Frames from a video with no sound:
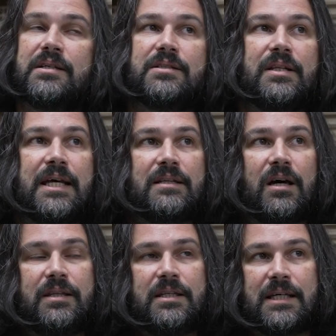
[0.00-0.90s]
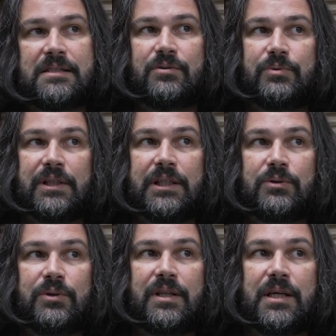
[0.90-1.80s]
So I think that's a really
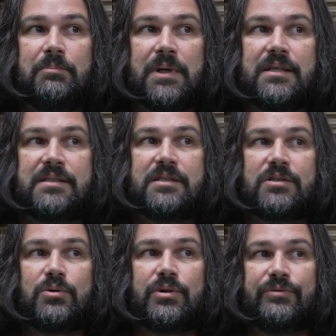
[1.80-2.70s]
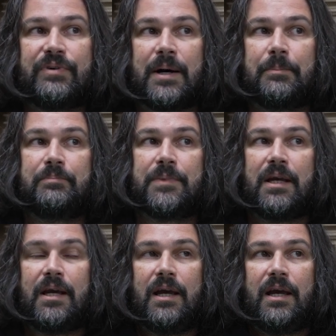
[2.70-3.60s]
good thing, because it sort of,
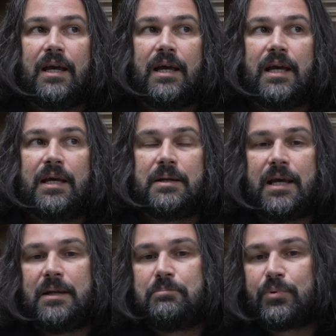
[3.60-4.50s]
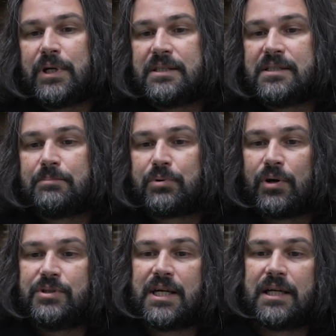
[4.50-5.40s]
it brings the
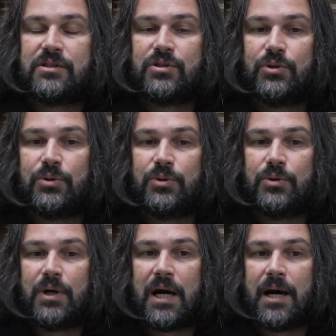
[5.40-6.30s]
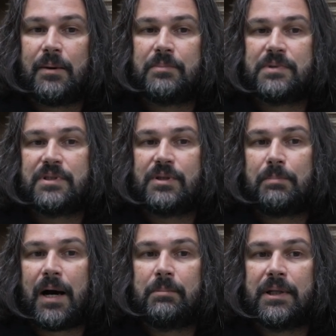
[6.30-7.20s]
project to the
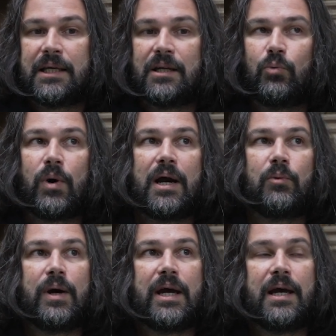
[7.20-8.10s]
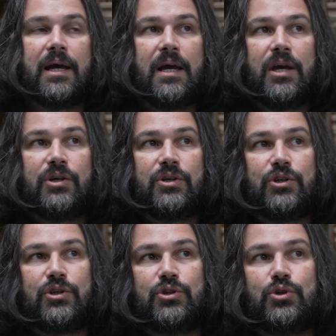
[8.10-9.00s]
public in a way where
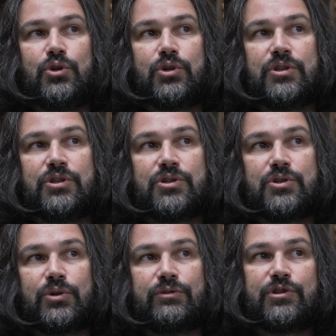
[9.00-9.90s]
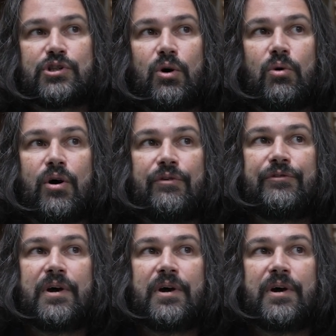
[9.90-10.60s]
you can sort of show off